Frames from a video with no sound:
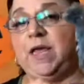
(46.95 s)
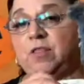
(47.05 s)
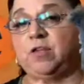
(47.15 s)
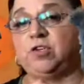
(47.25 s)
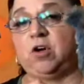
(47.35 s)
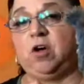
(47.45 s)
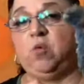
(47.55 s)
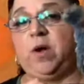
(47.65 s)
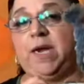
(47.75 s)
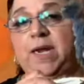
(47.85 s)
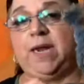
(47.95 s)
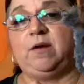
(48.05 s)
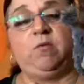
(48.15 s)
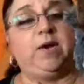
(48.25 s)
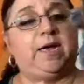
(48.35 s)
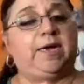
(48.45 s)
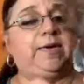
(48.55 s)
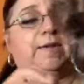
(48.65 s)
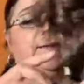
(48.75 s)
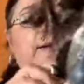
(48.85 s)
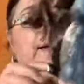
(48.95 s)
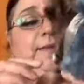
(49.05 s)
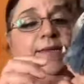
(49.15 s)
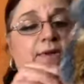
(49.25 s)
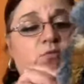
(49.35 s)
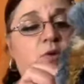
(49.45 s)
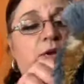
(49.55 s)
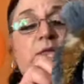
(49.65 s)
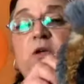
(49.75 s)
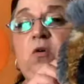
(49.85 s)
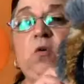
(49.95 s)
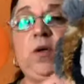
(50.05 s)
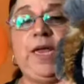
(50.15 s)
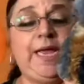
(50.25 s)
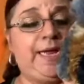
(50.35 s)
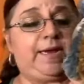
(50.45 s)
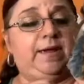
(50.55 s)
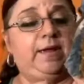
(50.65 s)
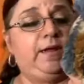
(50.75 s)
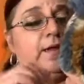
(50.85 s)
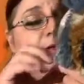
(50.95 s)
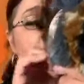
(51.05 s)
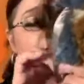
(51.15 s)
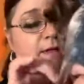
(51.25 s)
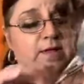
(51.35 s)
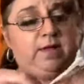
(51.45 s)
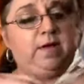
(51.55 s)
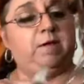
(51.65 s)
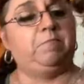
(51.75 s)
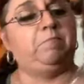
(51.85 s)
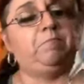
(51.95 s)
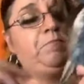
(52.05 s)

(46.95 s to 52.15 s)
the doll went in. When I decided that I wanted the whole head, I